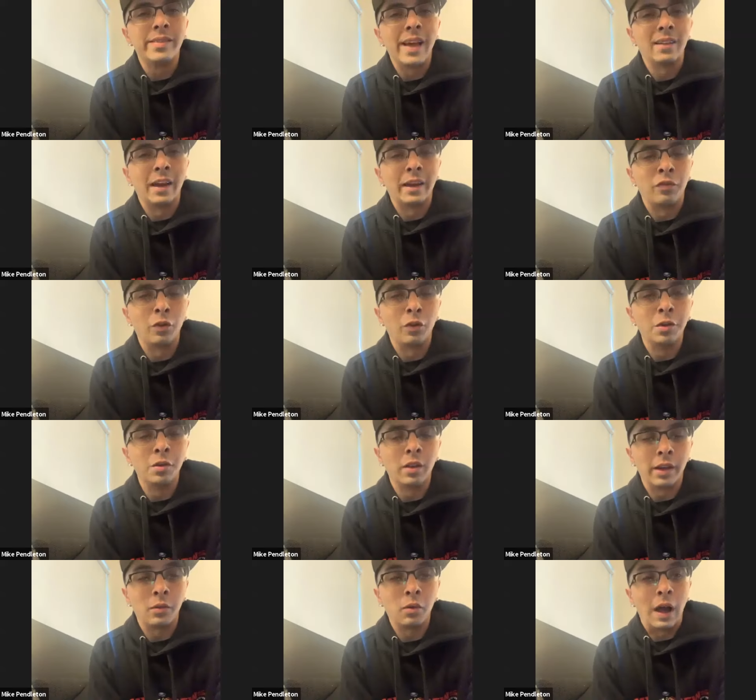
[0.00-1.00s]
that like for you?
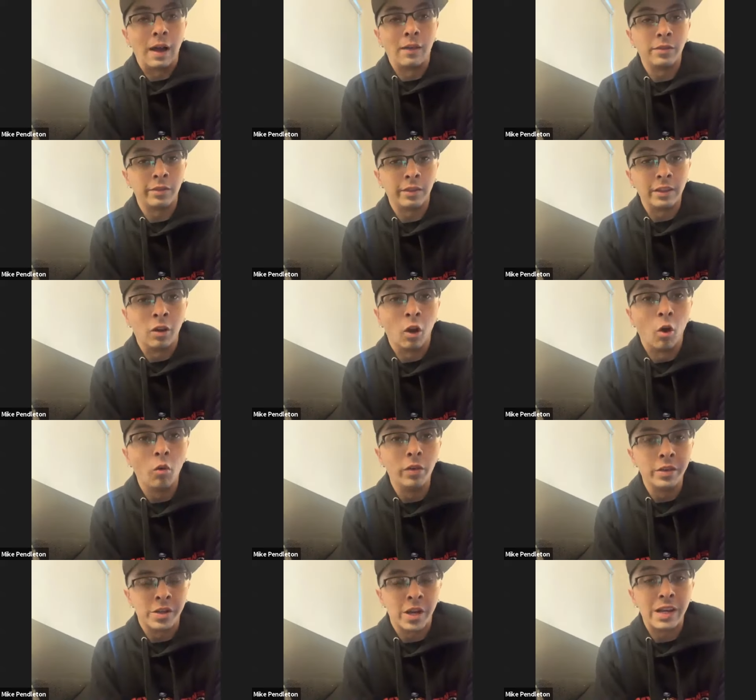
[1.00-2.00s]
Like, obviously
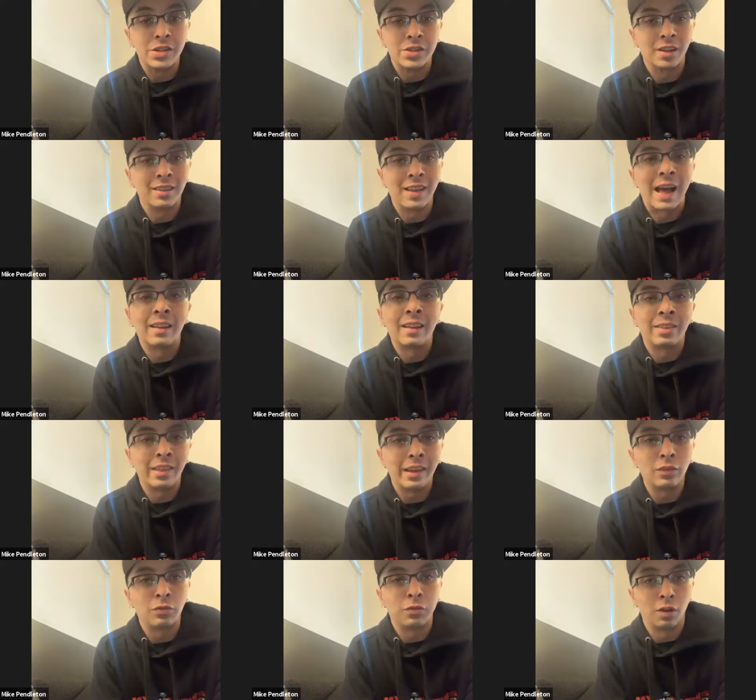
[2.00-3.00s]
COVID changed a lot of
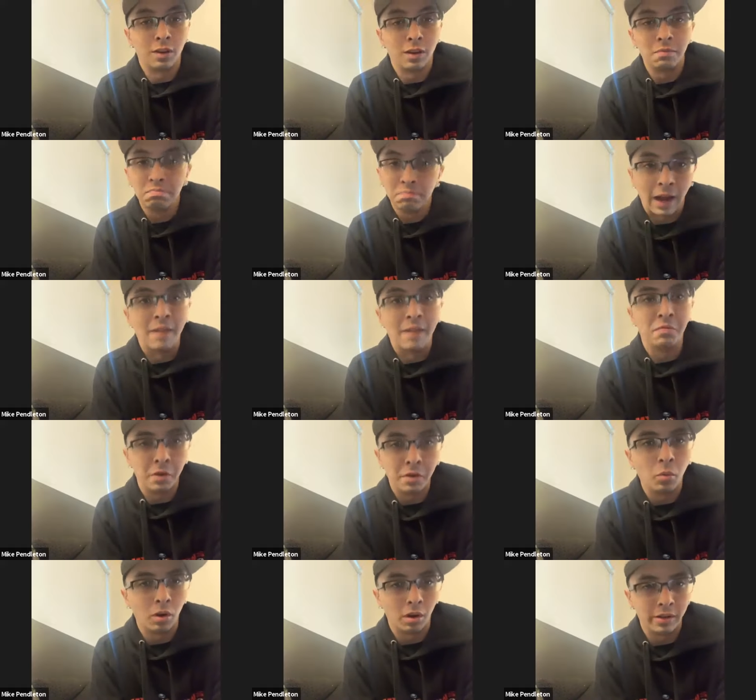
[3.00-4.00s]
things for
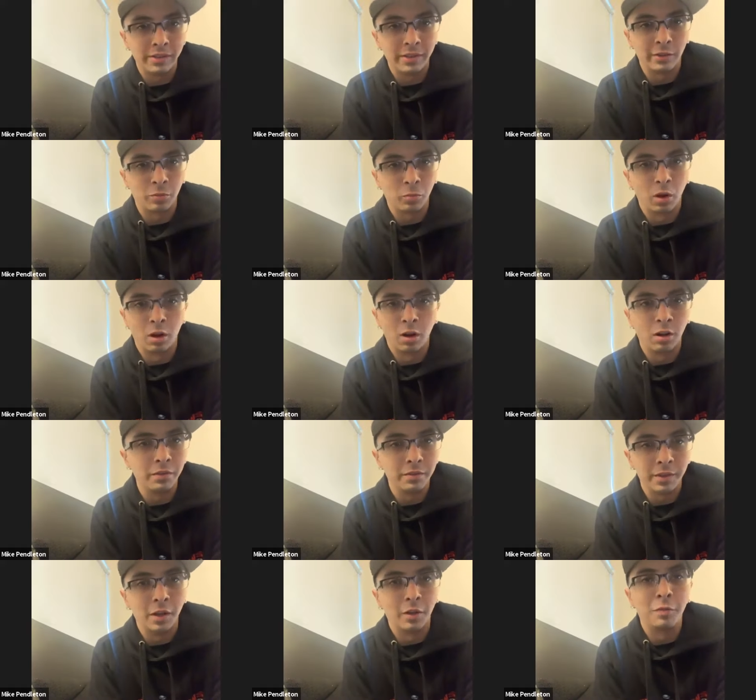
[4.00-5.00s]
everyone in this world,
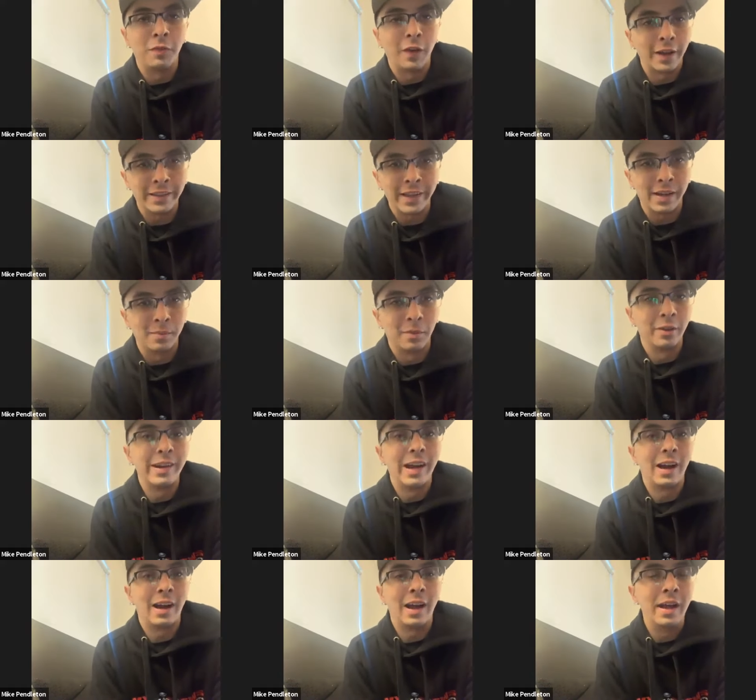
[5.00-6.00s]
you know, fight game or
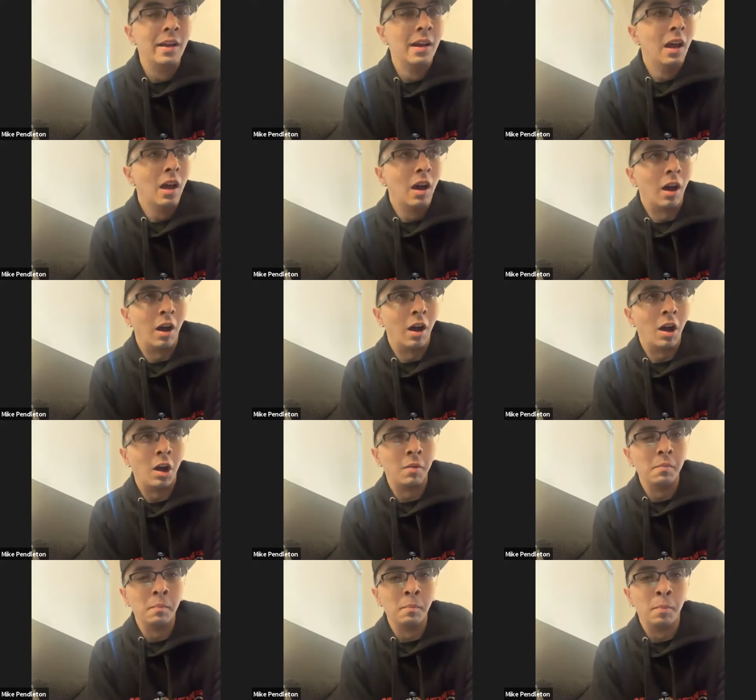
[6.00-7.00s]
not.
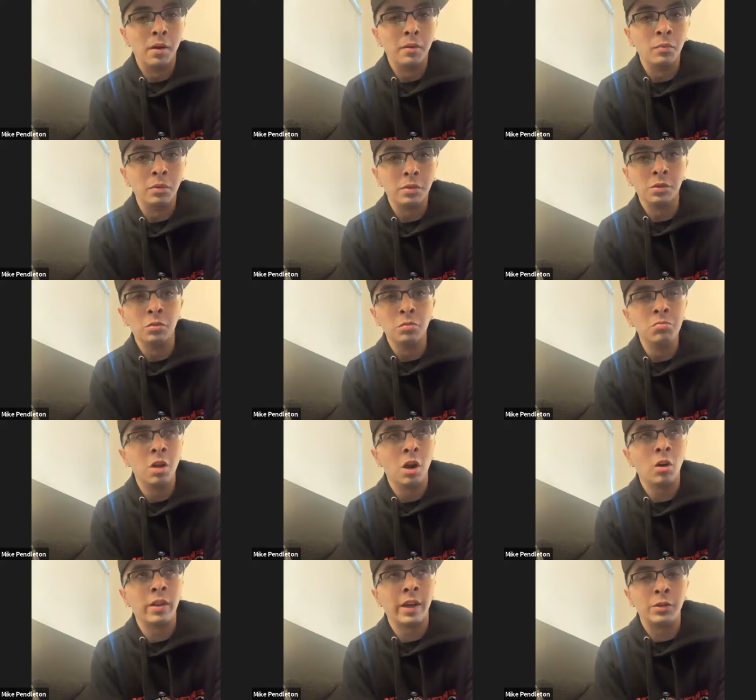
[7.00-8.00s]
But you
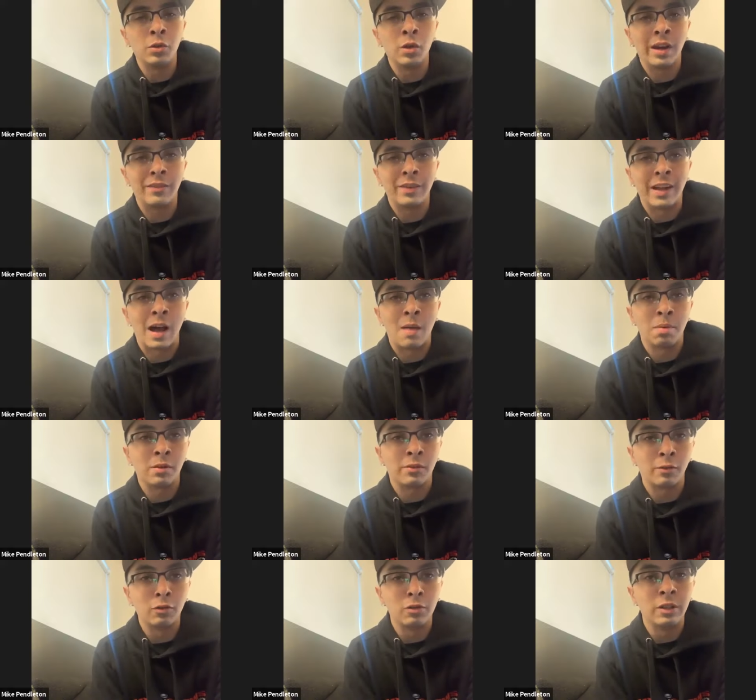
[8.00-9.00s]
know that you have an
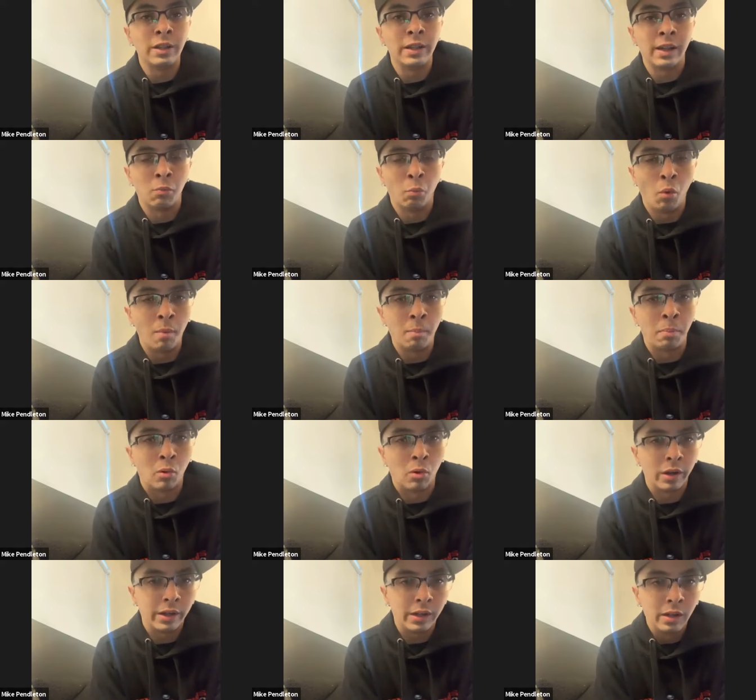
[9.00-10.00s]
opportunity at one
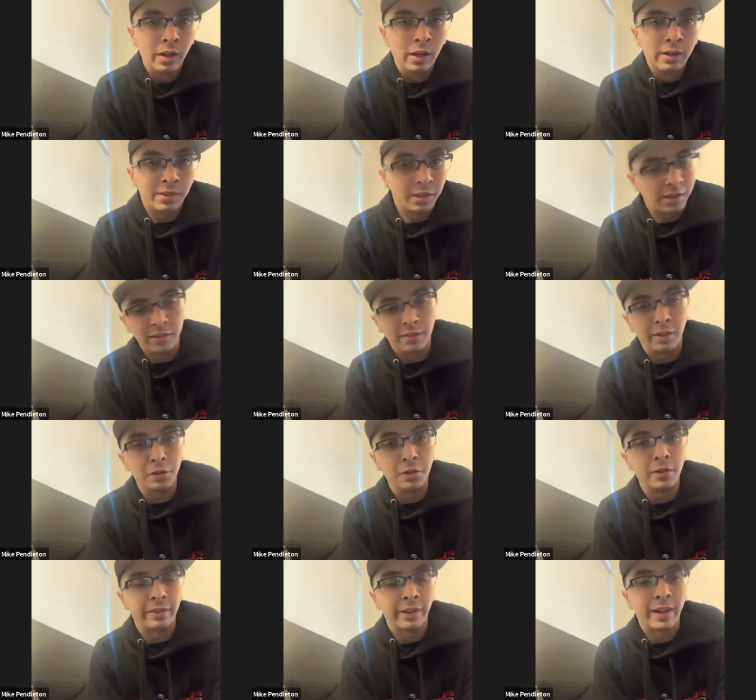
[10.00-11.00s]
point to
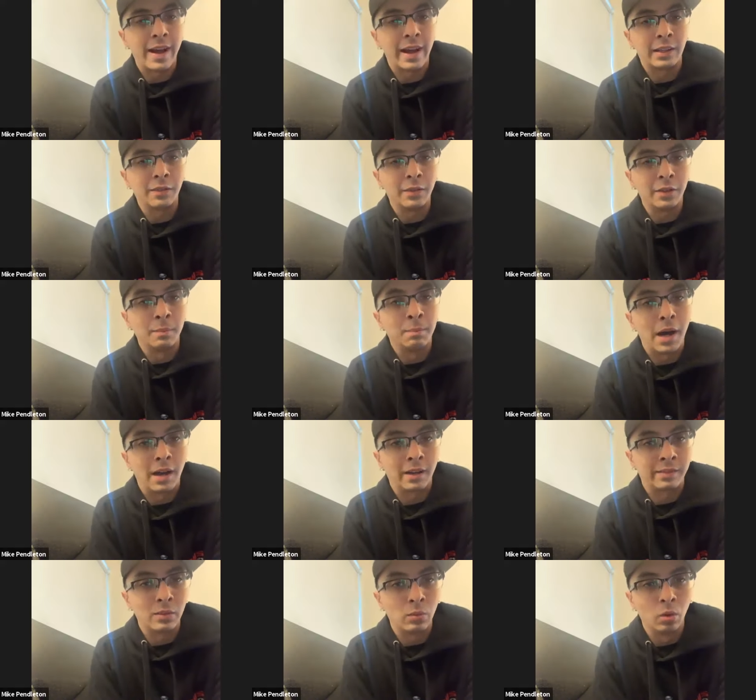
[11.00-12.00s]
continue to stay active in the
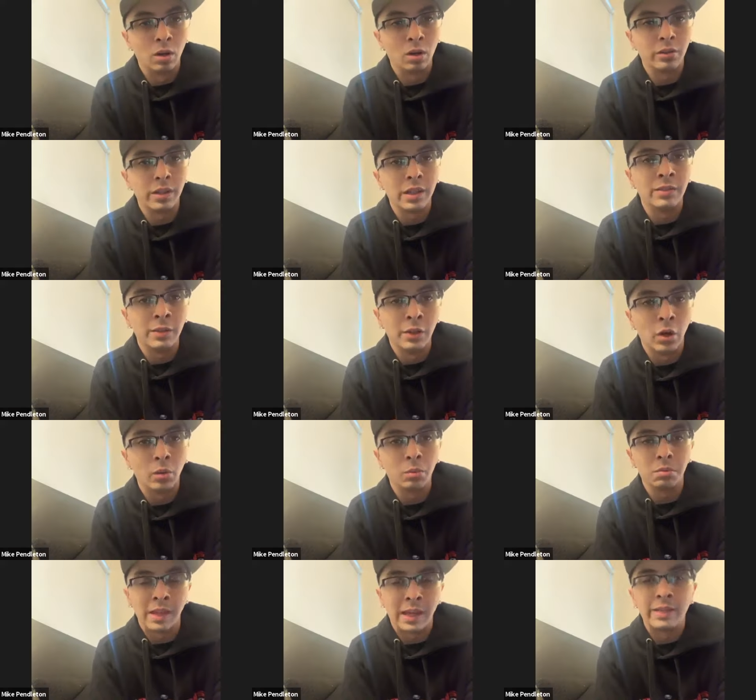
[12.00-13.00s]
boxing world, even
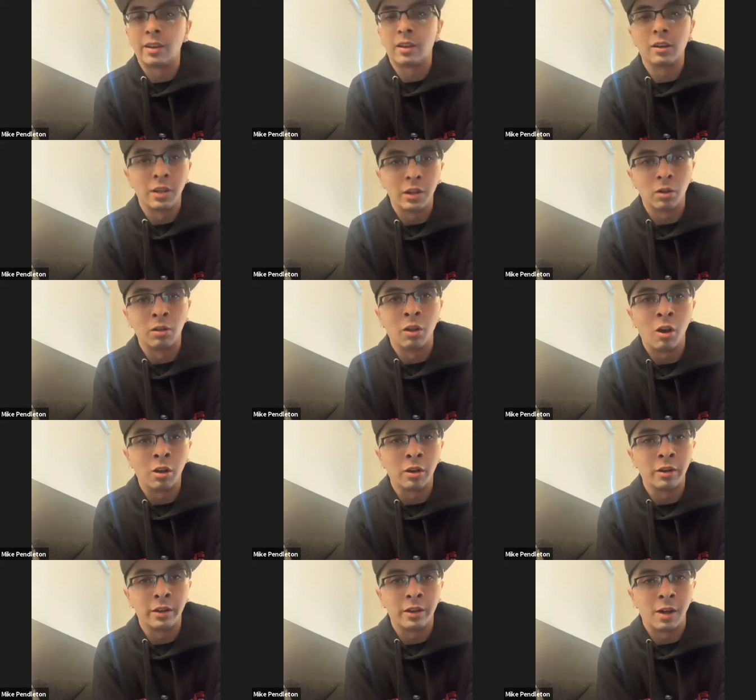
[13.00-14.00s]
though they took a little
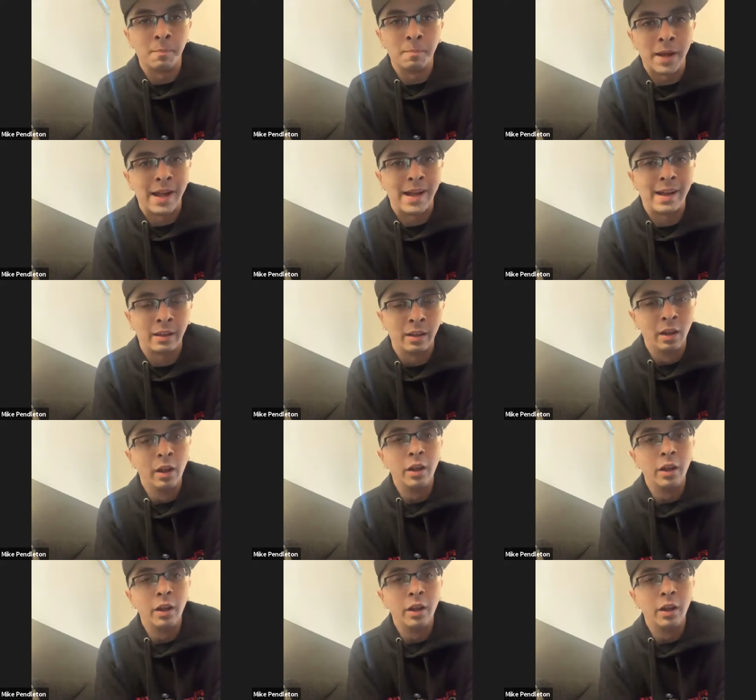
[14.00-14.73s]
longer to come back.